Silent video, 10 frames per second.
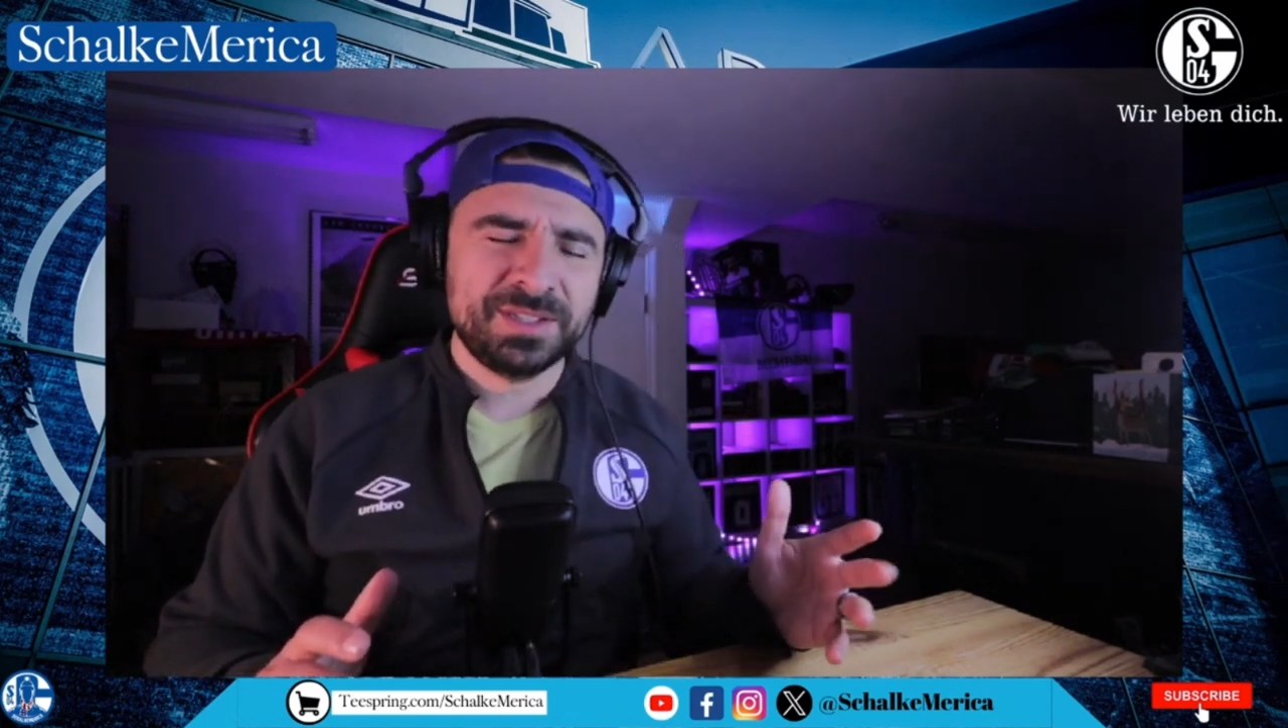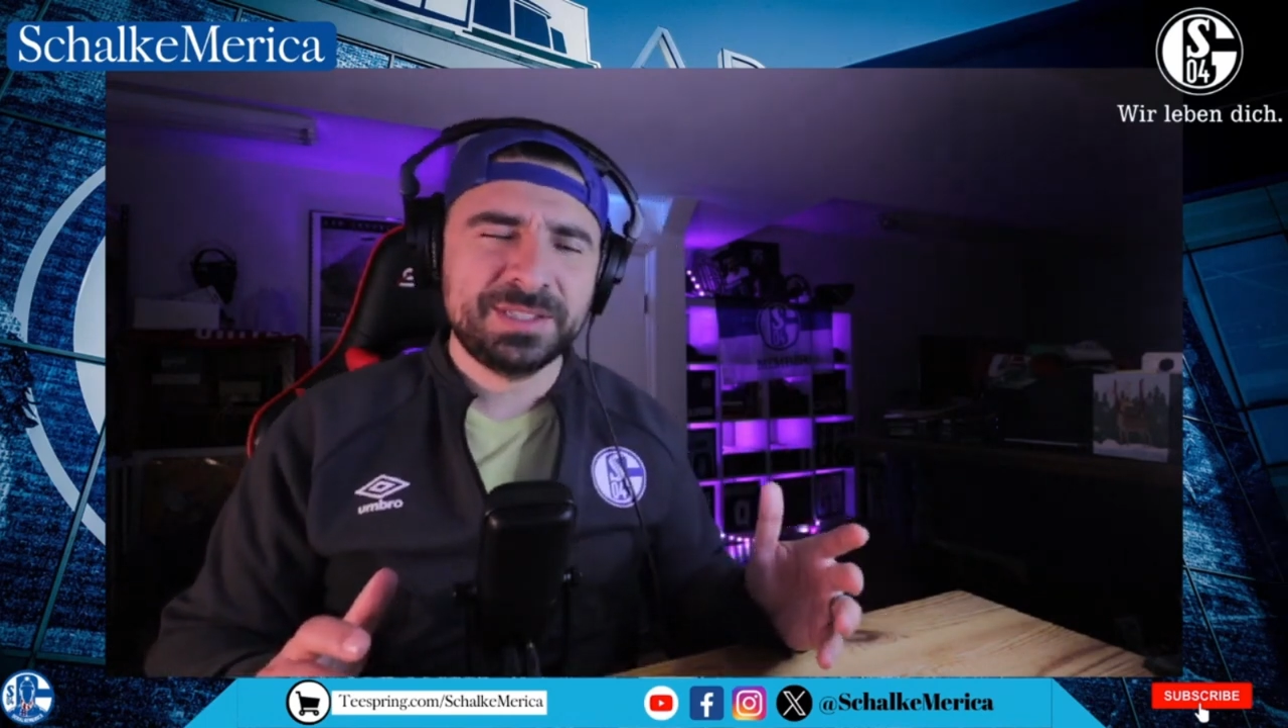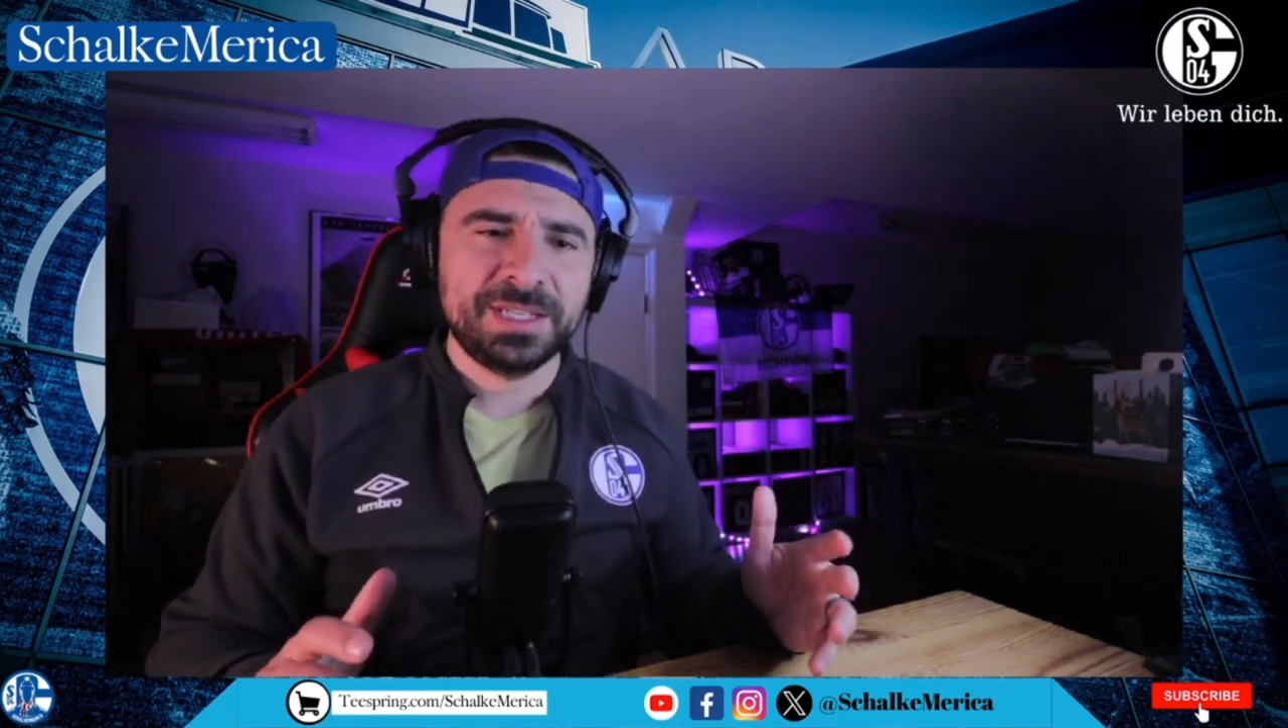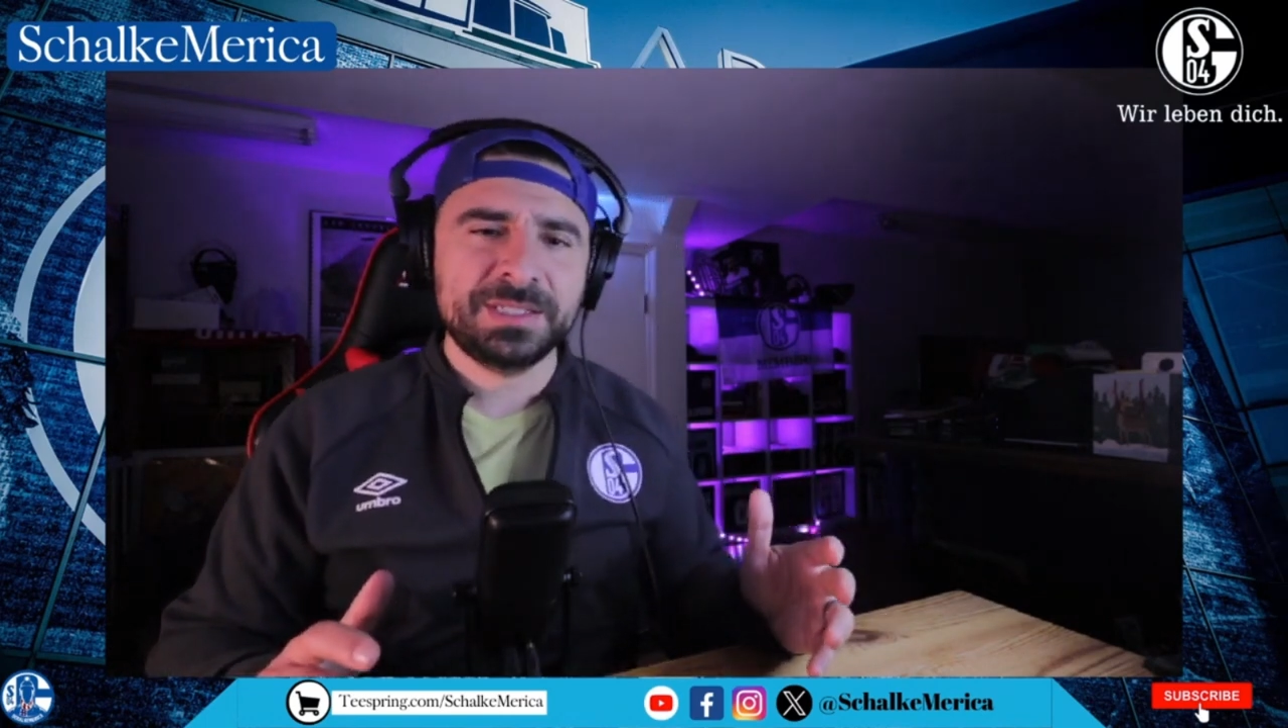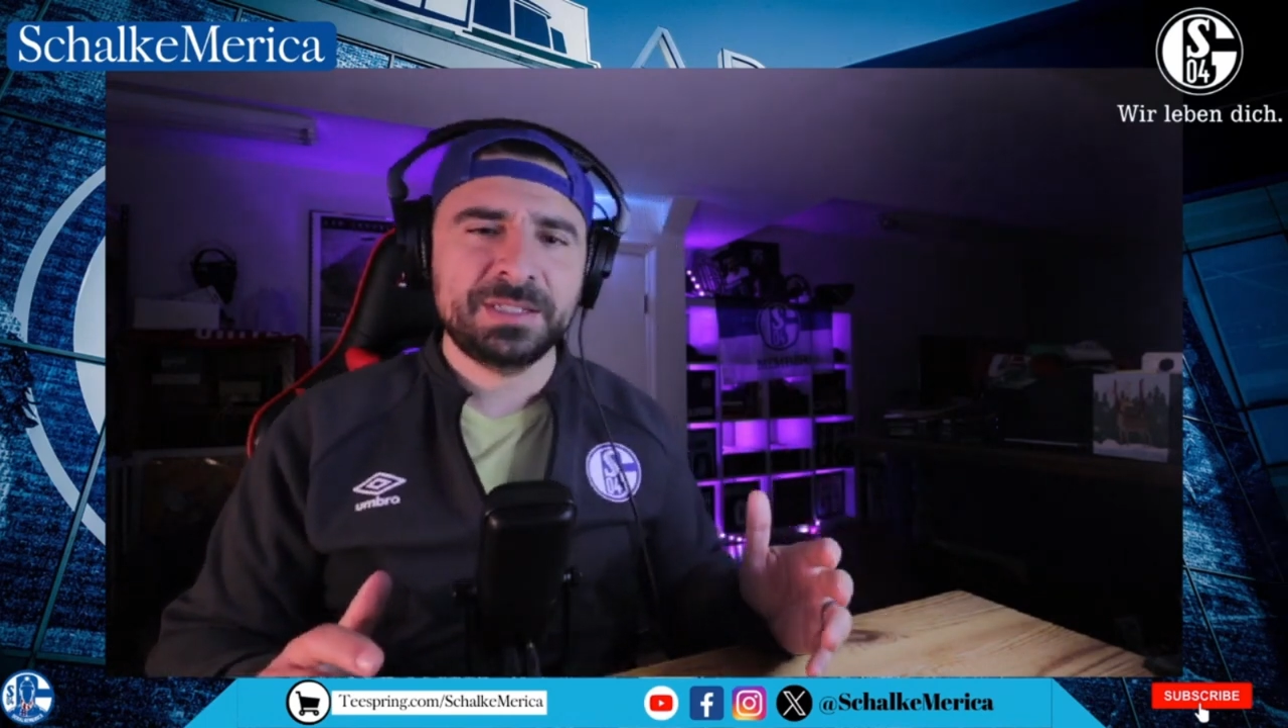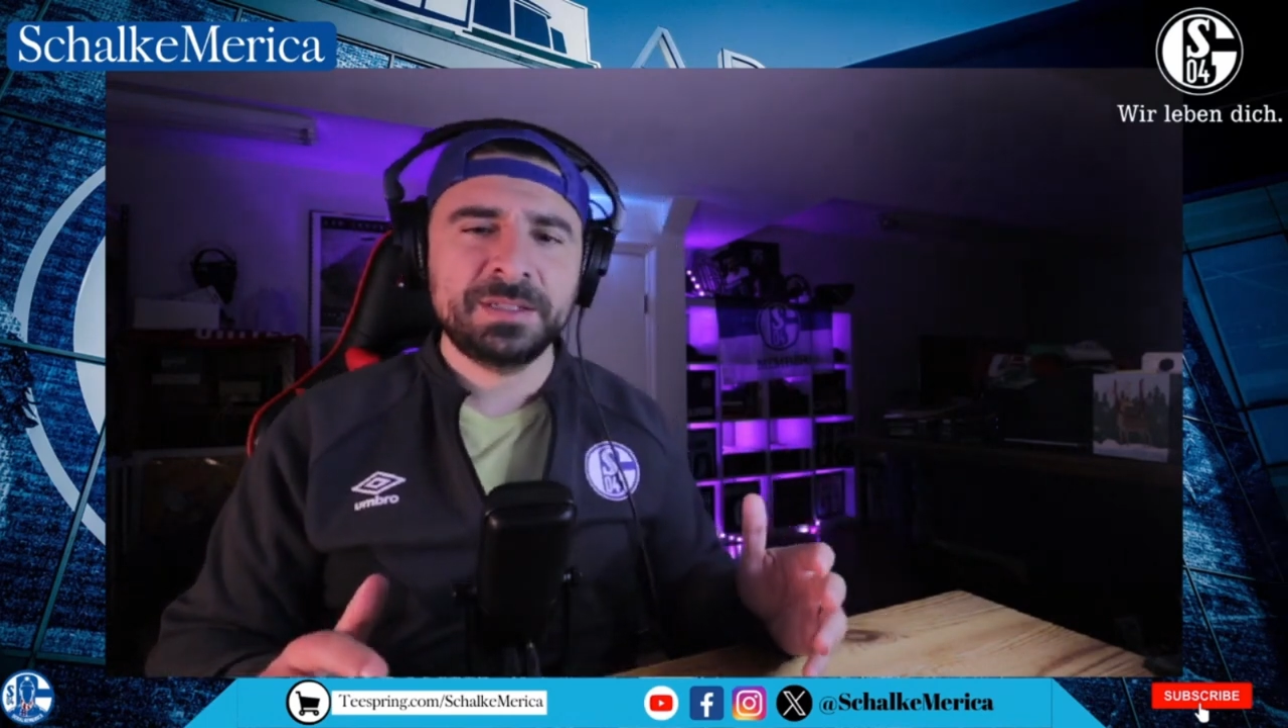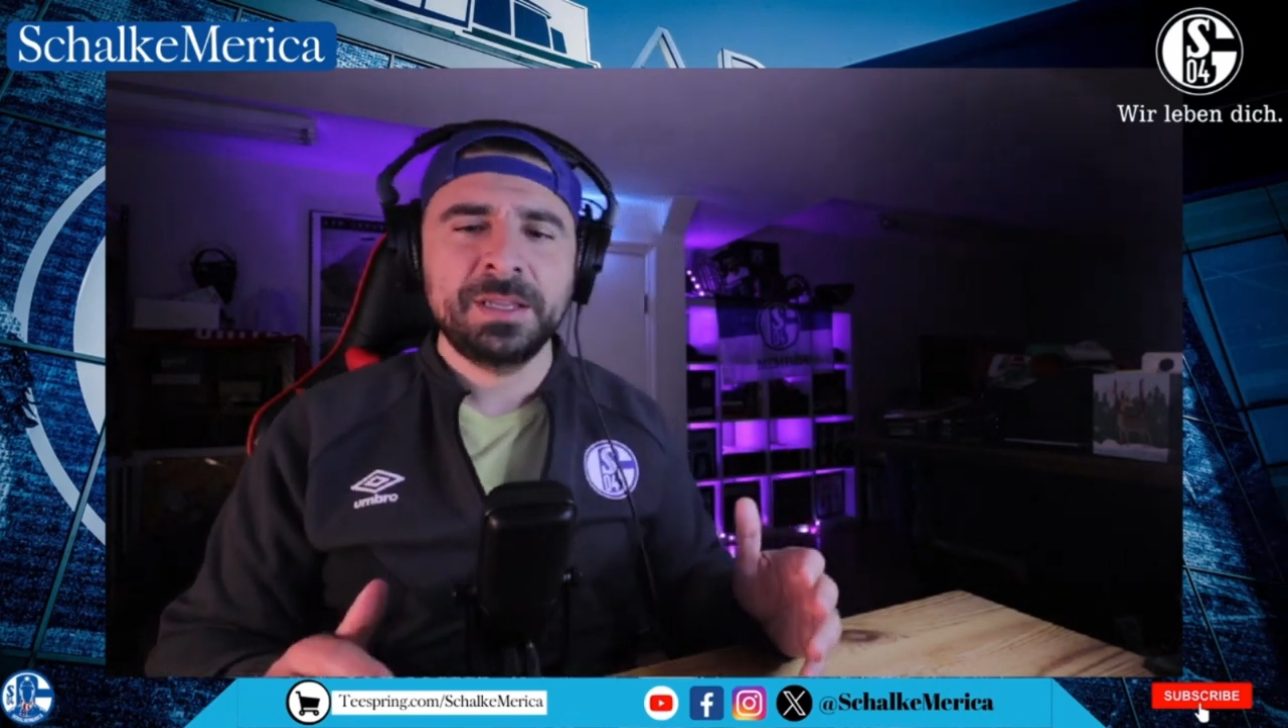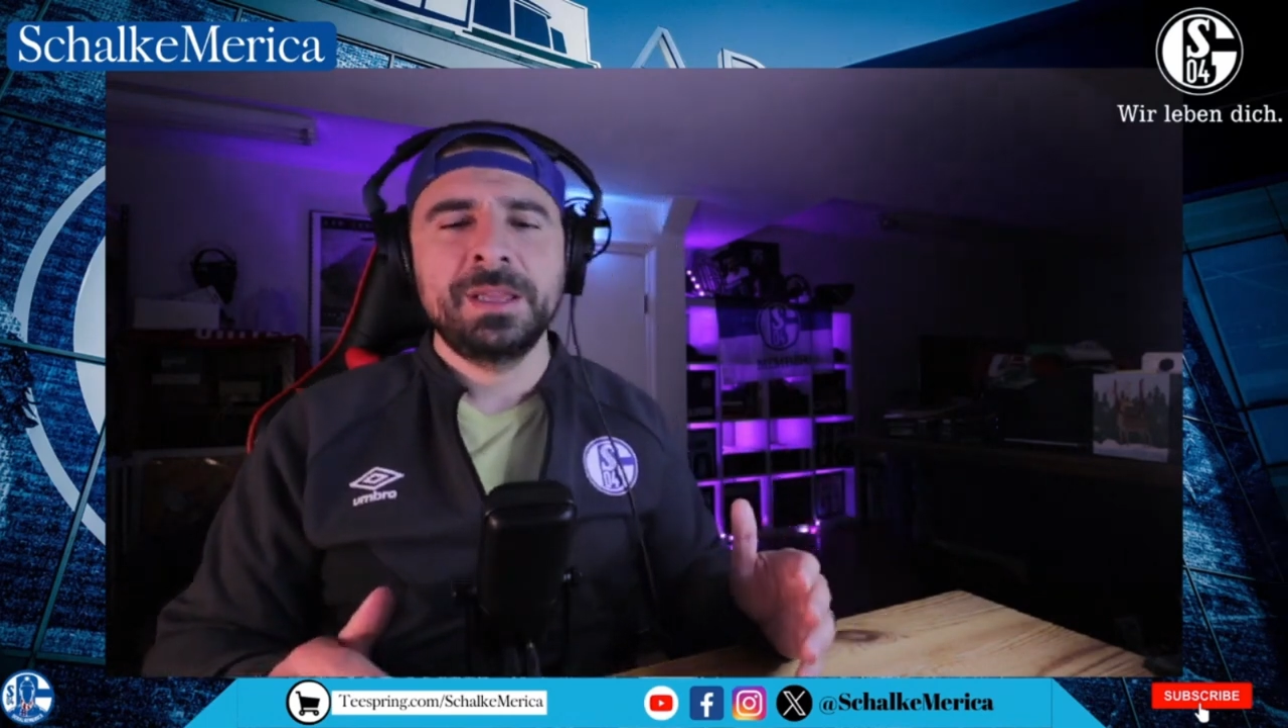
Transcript: season.